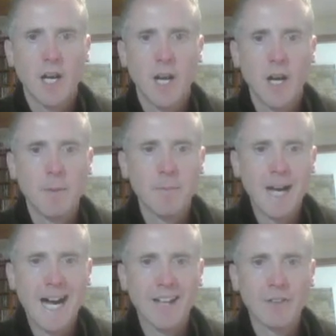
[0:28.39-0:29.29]

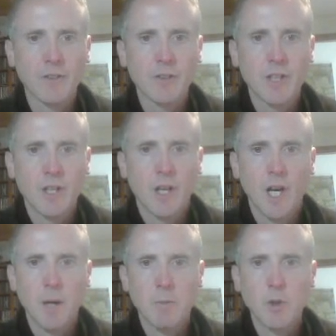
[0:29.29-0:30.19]
and
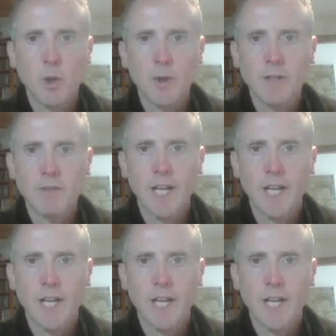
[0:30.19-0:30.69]
you're going